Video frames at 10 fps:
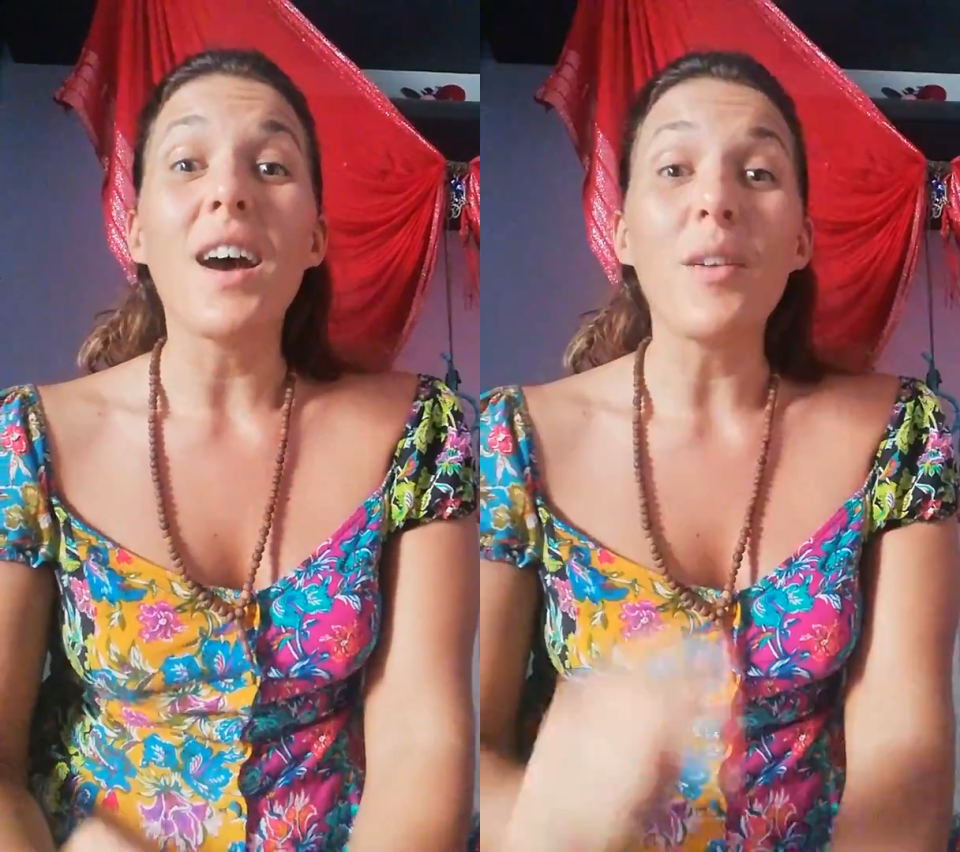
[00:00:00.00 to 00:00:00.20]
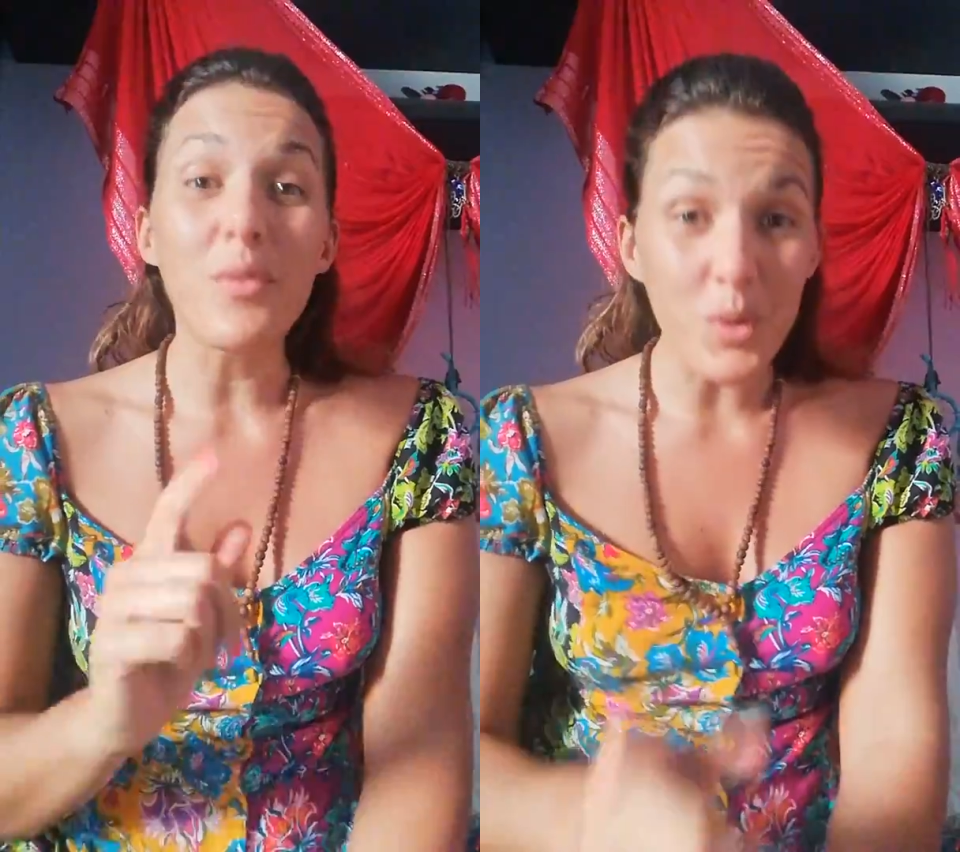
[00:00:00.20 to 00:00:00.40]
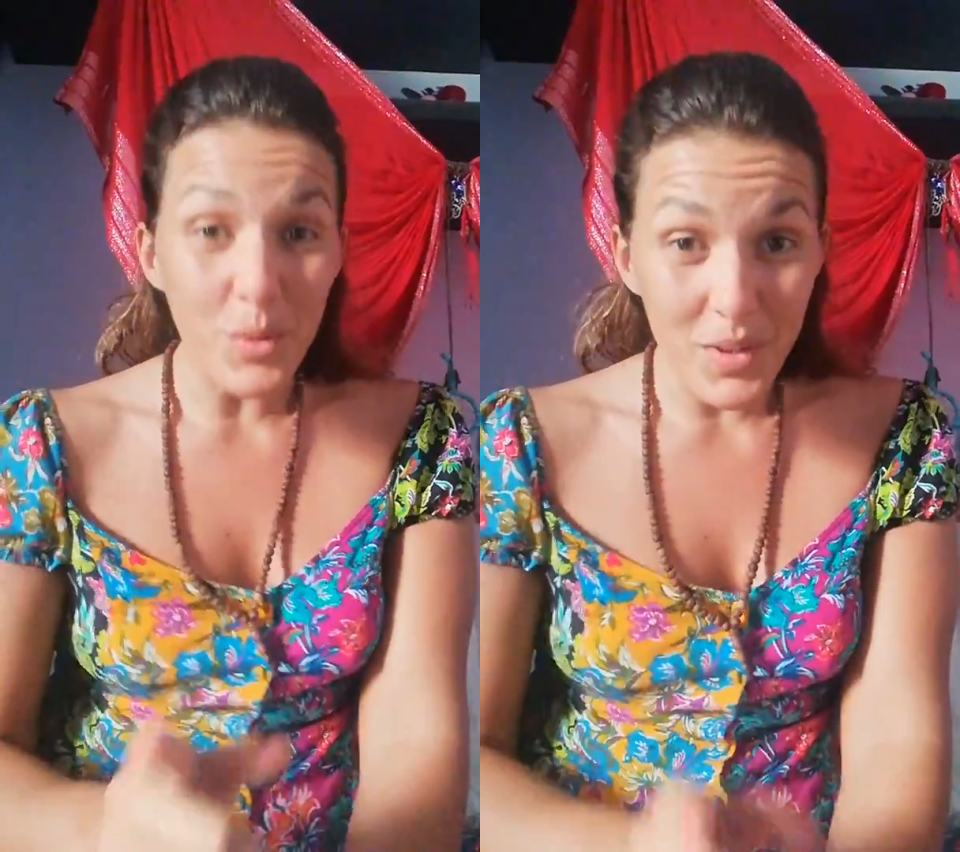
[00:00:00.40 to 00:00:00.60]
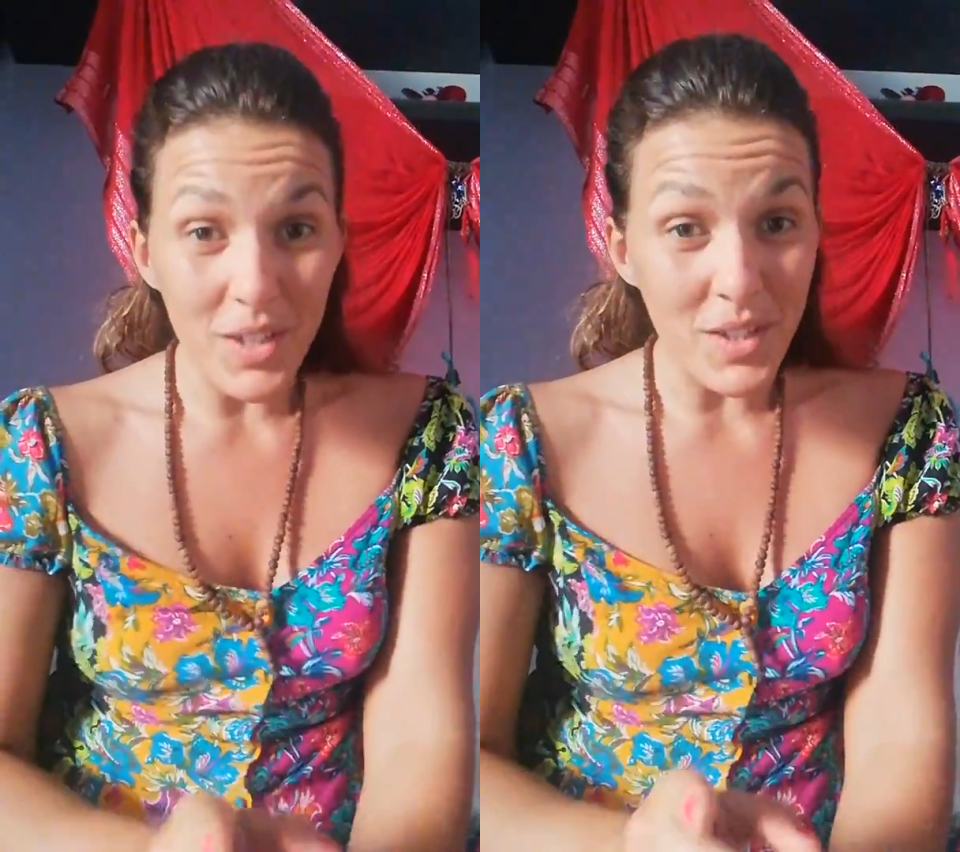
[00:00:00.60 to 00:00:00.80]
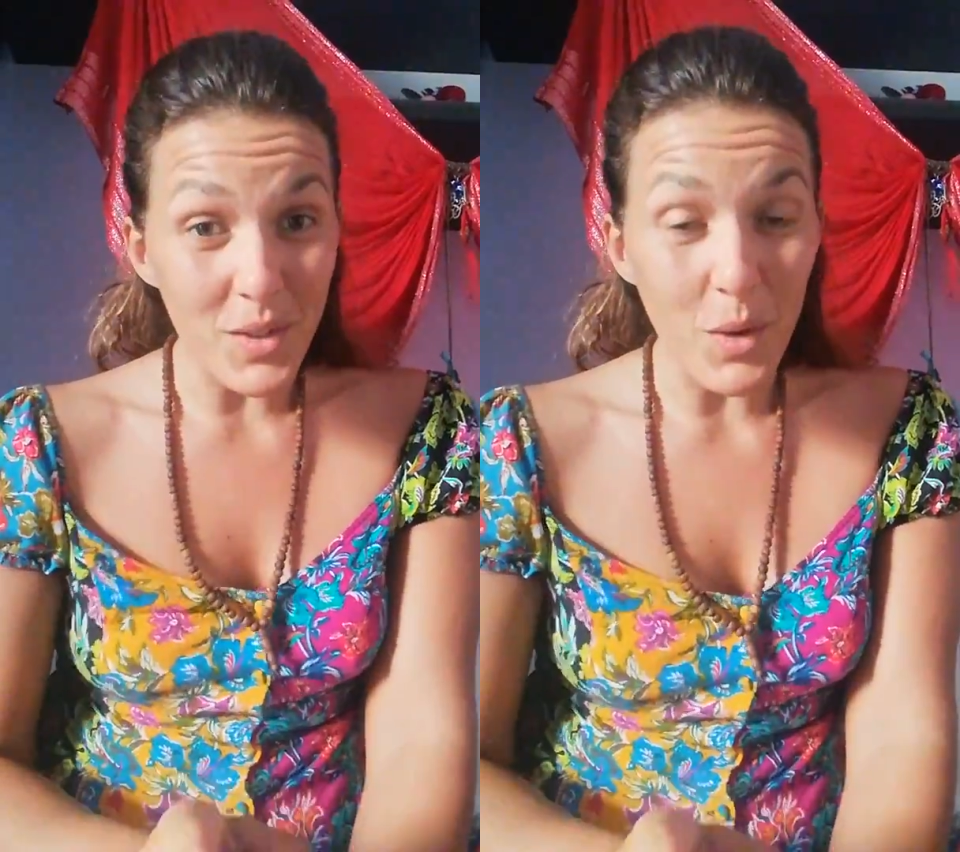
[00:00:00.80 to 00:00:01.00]
For who
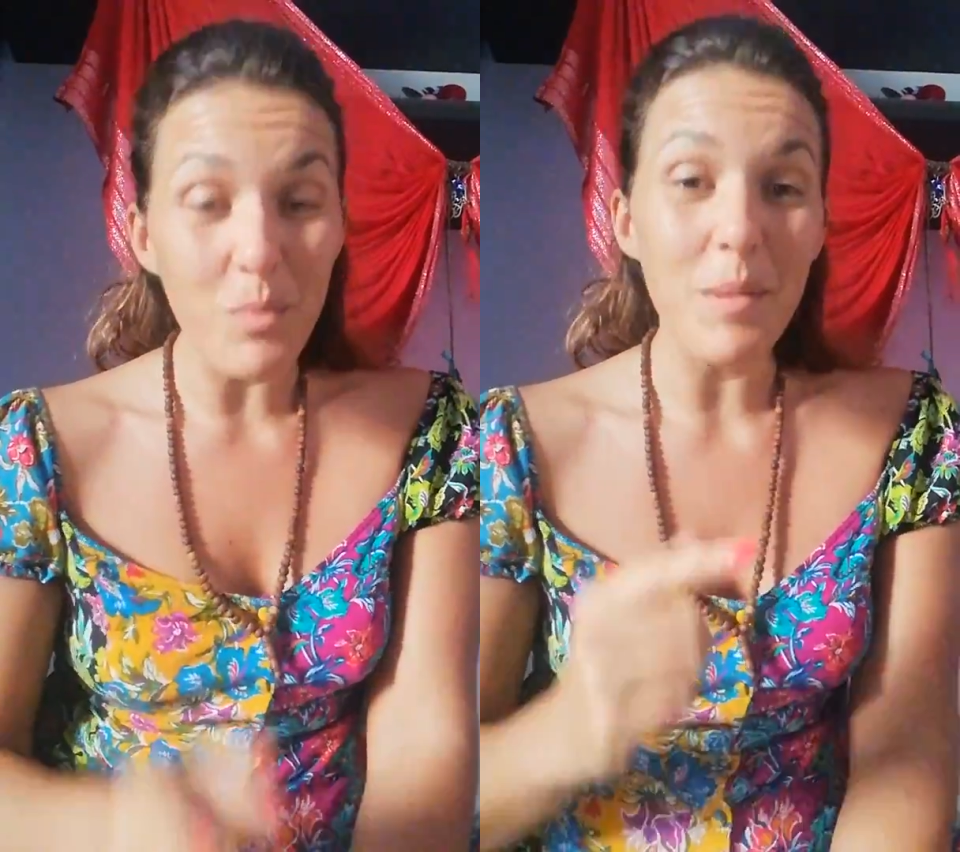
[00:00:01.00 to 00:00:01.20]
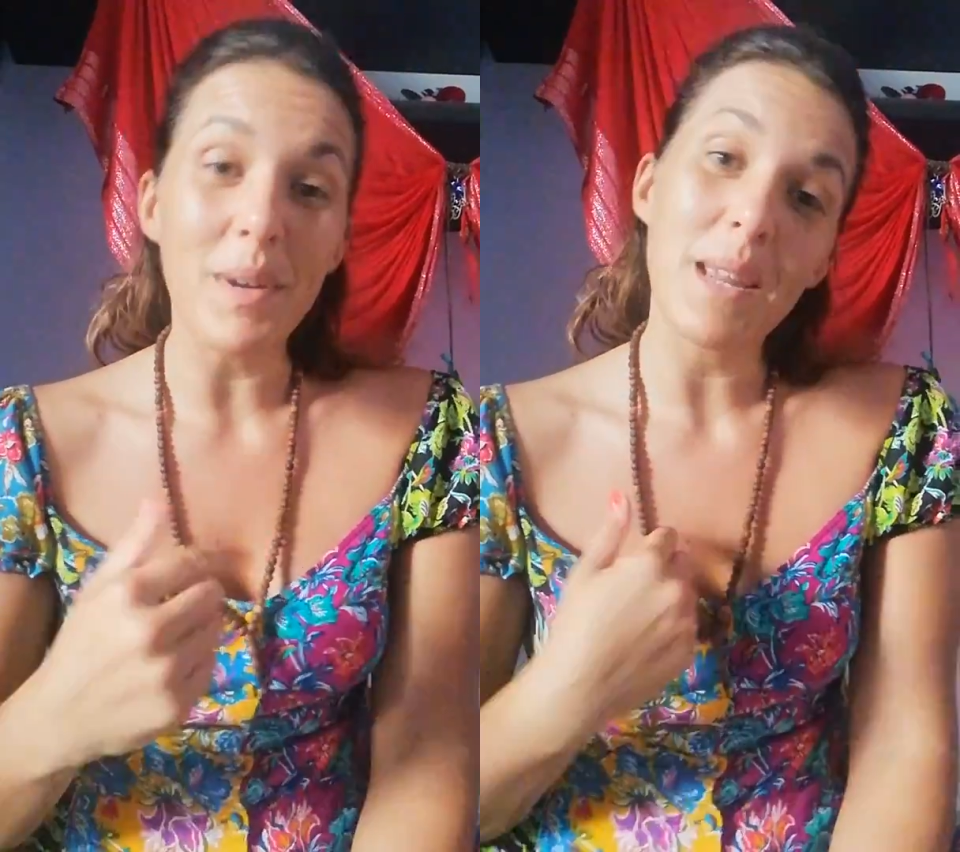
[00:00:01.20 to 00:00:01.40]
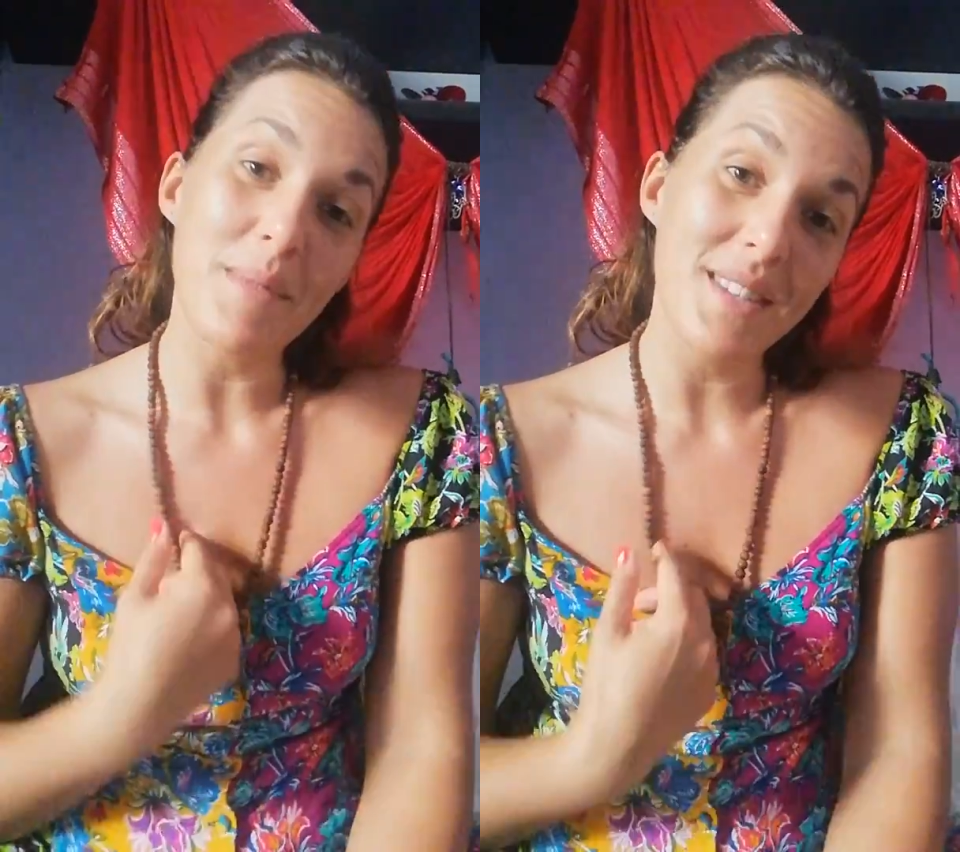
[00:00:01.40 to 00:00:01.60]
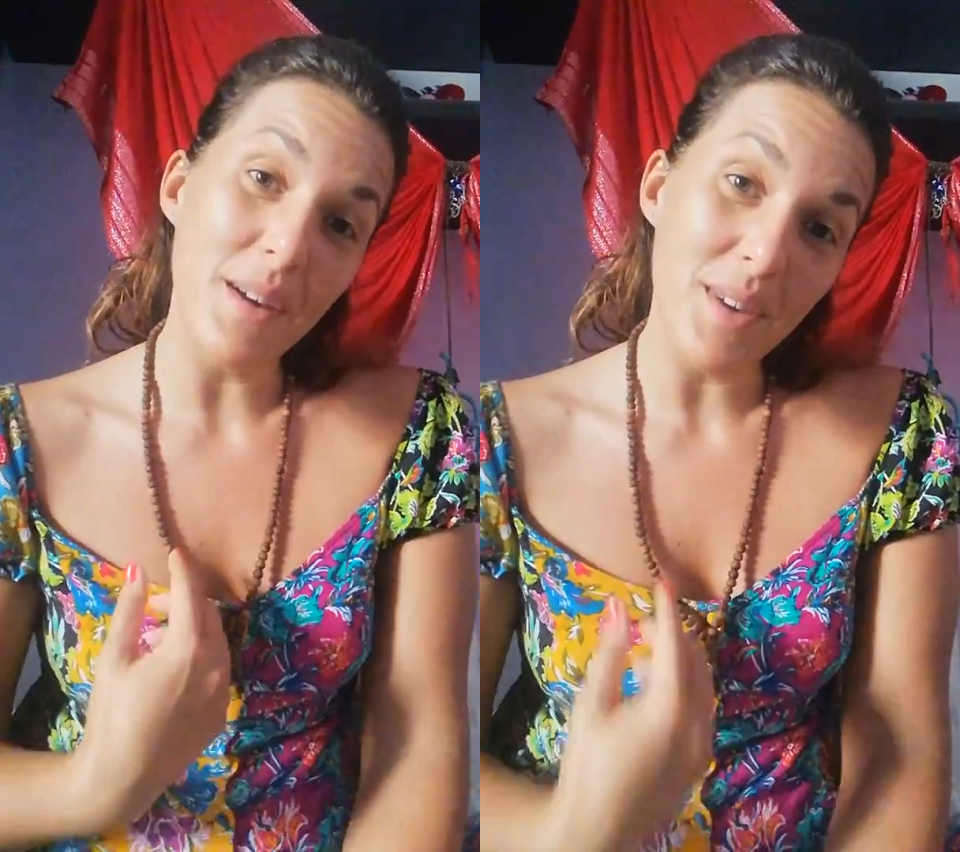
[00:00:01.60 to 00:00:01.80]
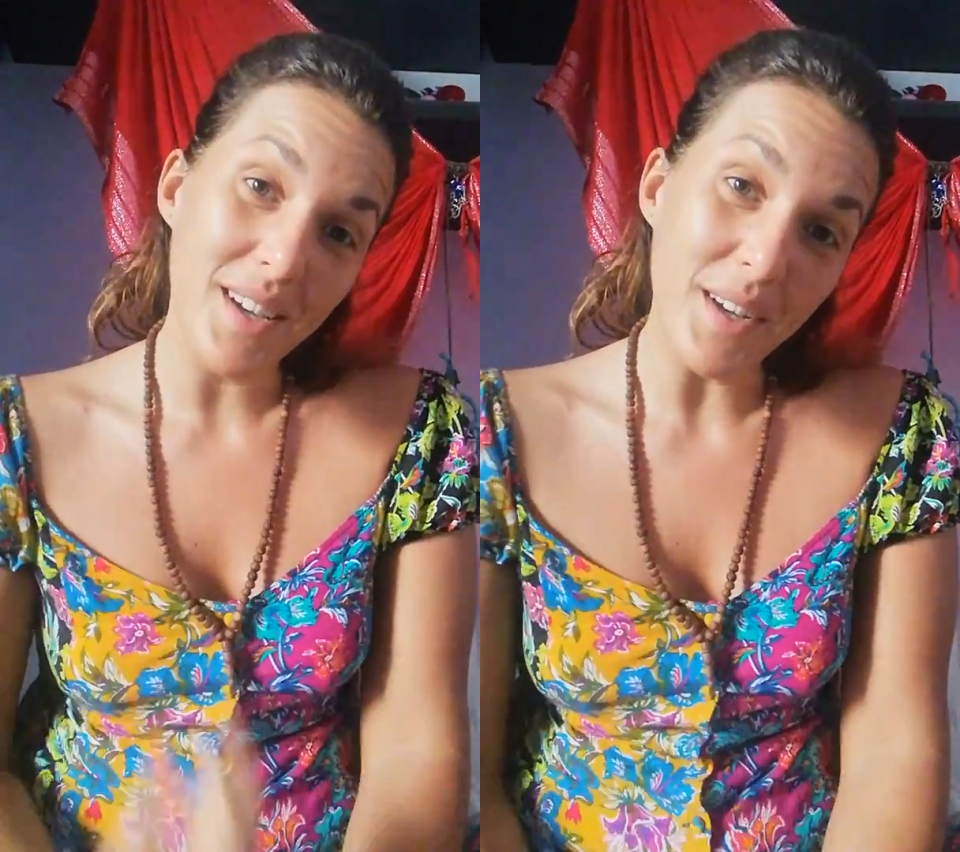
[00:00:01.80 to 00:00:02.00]
doesn't know me, my name is
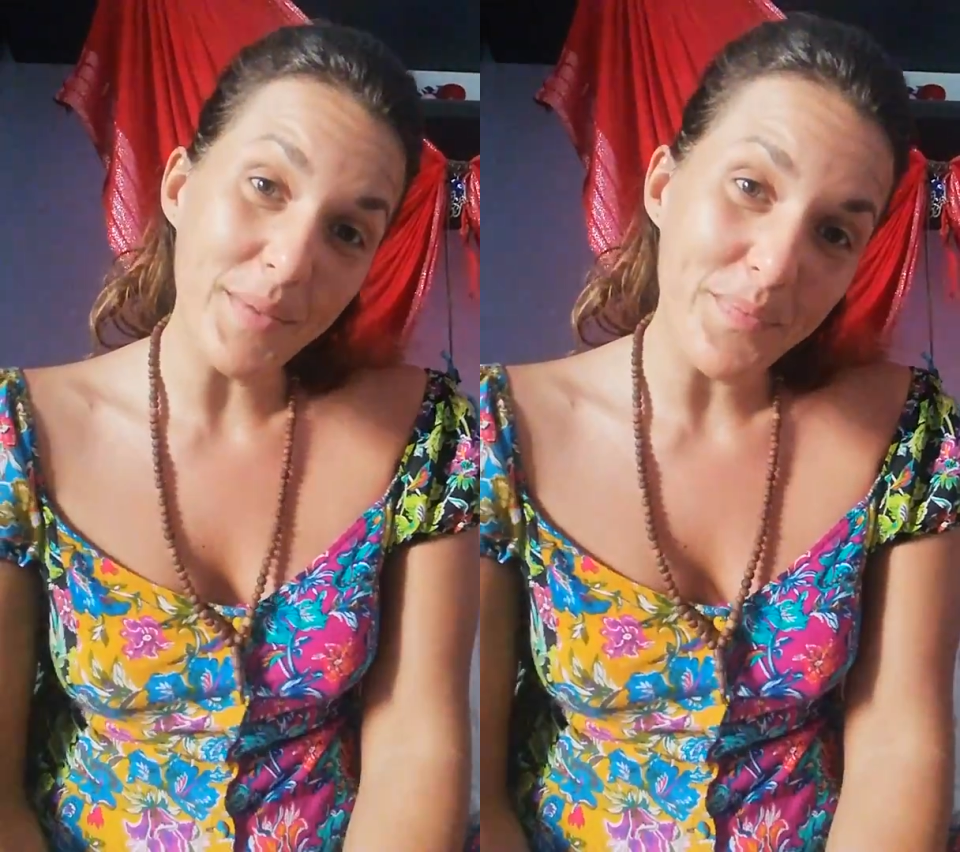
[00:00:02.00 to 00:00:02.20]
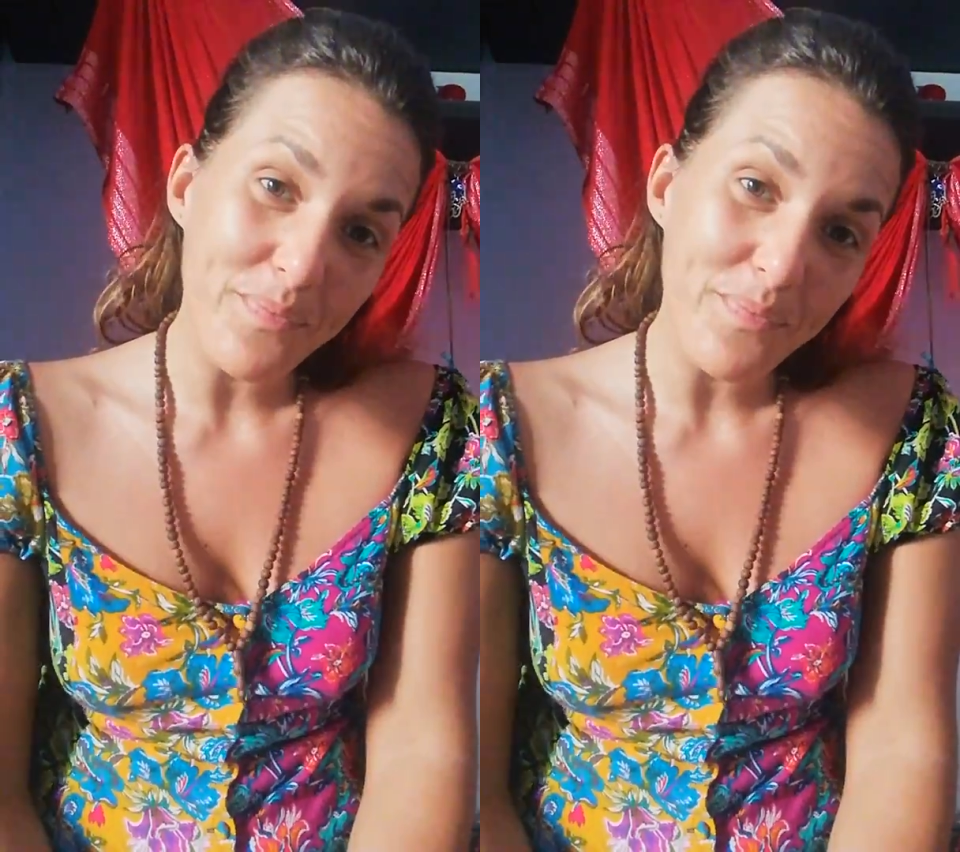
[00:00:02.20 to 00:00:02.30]
Erica,